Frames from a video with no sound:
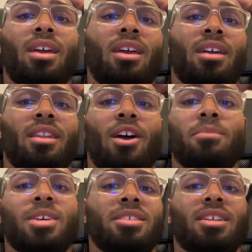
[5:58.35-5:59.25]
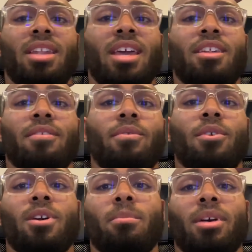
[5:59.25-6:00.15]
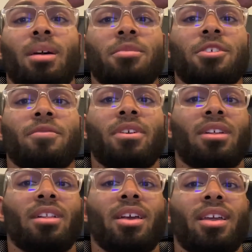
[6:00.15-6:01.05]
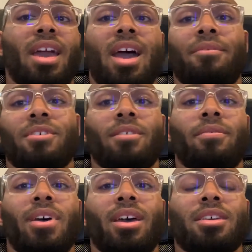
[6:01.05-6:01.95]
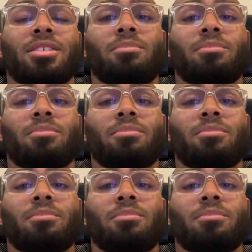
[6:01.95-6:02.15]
and now I'm testing negative for it, but I'm just feeling like after effects.